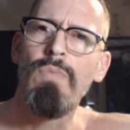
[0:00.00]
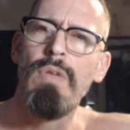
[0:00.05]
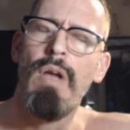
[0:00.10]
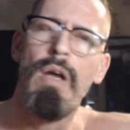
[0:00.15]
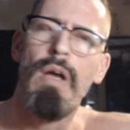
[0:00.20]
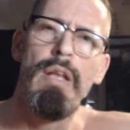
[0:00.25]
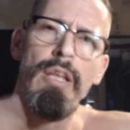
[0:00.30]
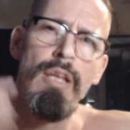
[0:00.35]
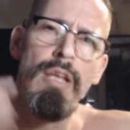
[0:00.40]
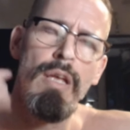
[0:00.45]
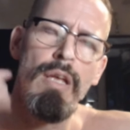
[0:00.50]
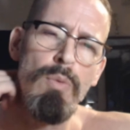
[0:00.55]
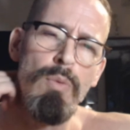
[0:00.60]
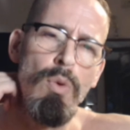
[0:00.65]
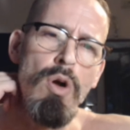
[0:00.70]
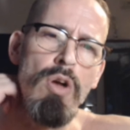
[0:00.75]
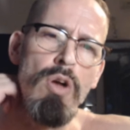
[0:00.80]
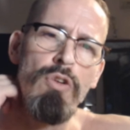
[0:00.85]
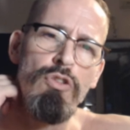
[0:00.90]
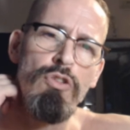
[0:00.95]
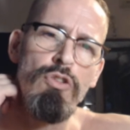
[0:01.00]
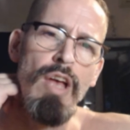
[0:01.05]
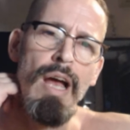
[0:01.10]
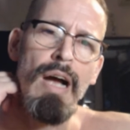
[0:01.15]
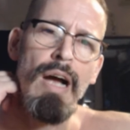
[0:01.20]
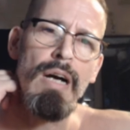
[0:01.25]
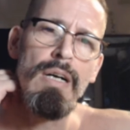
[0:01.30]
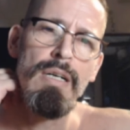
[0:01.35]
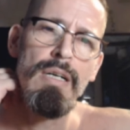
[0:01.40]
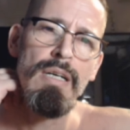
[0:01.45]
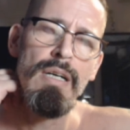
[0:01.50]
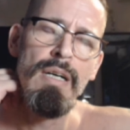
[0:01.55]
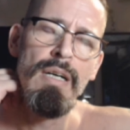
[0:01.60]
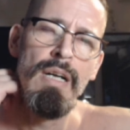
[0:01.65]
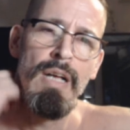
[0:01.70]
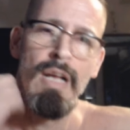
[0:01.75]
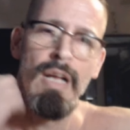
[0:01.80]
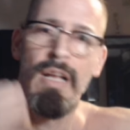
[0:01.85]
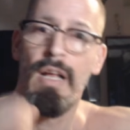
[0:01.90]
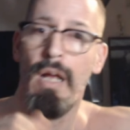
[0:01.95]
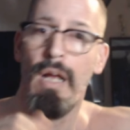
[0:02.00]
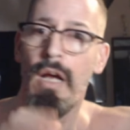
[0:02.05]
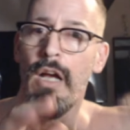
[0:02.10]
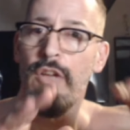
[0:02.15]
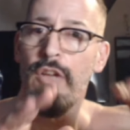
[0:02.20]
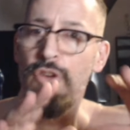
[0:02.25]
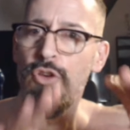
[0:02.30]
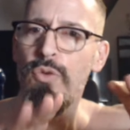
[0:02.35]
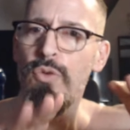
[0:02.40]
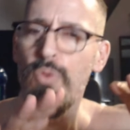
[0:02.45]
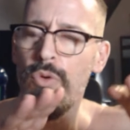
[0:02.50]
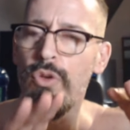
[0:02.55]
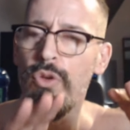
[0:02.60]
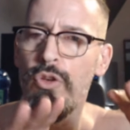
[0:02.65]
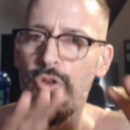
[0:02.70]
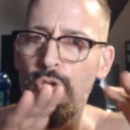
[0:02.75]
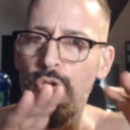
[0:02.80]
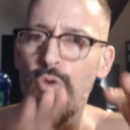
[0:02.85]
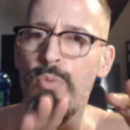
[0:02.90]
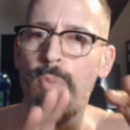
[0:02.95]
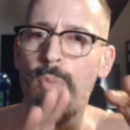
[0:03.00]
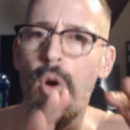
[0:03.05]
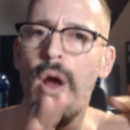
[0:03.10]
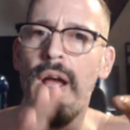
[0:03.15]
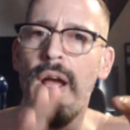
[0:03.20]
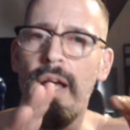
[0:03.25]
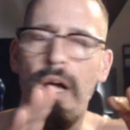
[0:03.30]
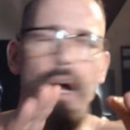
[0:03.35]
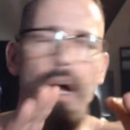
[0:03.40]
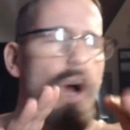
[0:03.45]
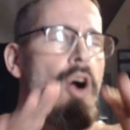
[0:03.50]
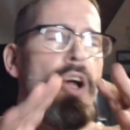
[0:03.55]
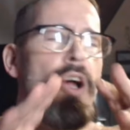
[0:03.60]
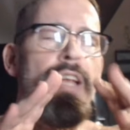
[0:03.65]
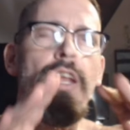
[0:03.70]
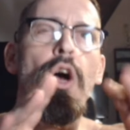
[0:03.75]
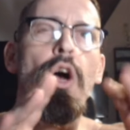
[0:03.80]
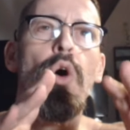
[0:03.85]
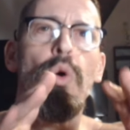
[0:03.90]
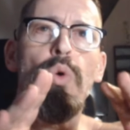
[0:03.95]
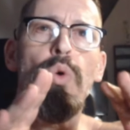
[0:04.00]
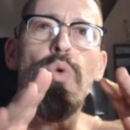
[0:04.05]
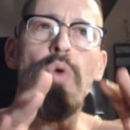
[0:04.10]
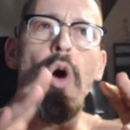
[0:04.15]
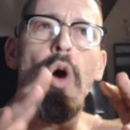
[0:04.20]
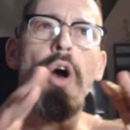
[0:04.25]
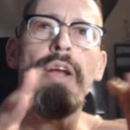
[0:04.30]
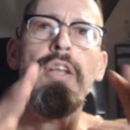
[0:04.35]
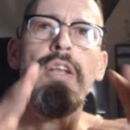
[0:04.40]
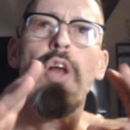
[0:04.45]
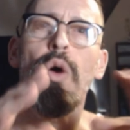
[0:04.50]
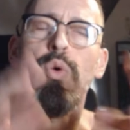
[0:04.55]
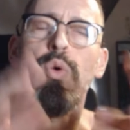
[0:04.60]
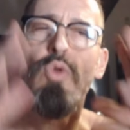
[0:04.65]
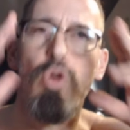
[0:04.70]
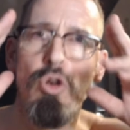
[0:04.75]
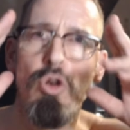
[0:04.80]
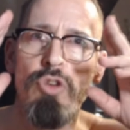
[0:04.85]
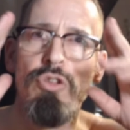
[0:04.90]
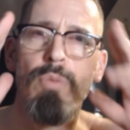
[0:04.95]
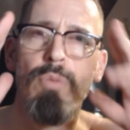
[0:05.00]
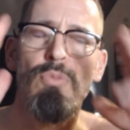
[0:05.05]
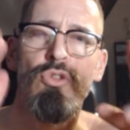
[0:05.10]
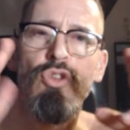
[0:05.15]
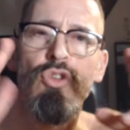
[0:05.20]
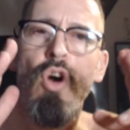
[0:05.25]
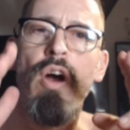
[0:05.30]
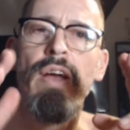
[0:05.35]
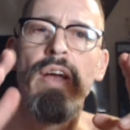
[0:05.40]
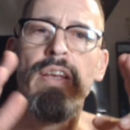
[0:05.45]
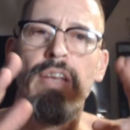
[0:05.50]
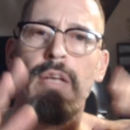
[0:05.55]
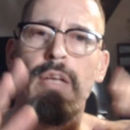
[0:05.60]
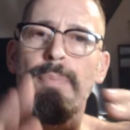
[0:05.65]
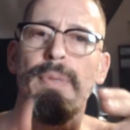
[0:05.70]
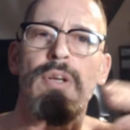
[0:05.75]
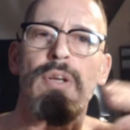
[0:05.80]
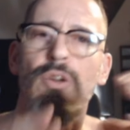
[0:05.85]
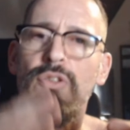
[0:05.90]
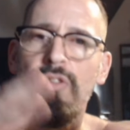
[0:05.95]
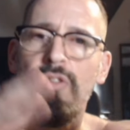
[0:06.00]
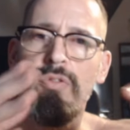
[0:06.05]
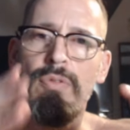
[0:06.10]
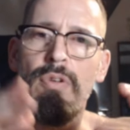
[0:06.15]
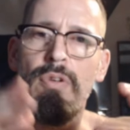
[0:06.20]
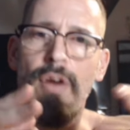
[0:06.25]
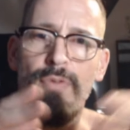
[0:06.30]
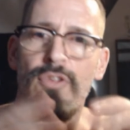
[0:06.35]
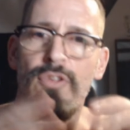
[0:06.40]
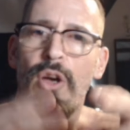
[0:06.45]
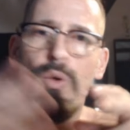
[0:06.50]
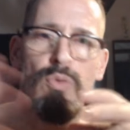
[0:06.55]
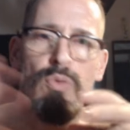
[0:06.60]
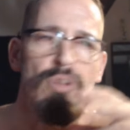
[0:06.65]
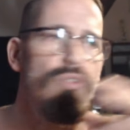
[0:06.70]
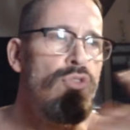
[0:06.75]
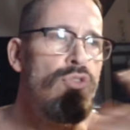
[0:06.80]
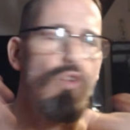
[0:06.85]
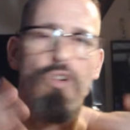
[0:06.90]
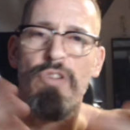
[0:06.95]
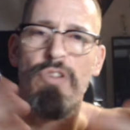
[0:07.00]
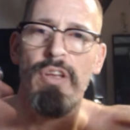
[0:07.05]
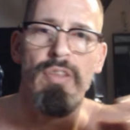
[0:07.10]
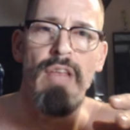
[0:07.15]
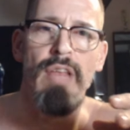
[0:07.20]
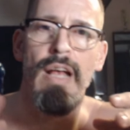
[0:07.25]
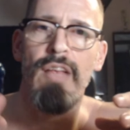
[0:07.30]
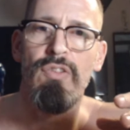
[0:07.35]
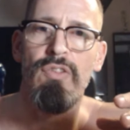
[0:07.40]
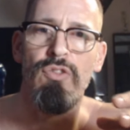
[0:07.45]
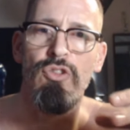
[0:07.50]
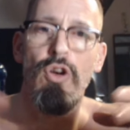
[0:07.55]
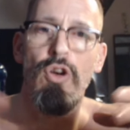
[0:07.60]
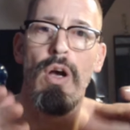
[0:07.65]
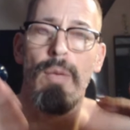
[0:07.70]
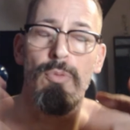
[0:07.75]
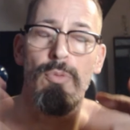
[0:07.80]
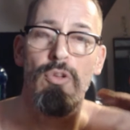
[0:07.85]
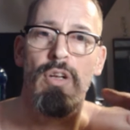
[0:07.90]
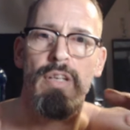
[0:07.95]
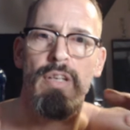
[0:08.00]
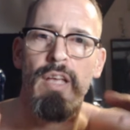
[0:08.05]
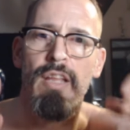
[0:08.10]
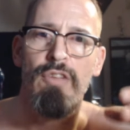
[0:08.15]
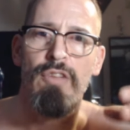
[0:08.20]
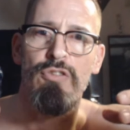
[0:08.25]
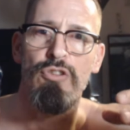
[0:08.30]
And he, he works out and you, you might, I know, I know, not because I'm psychic, because I've told this story a thousand times and I get this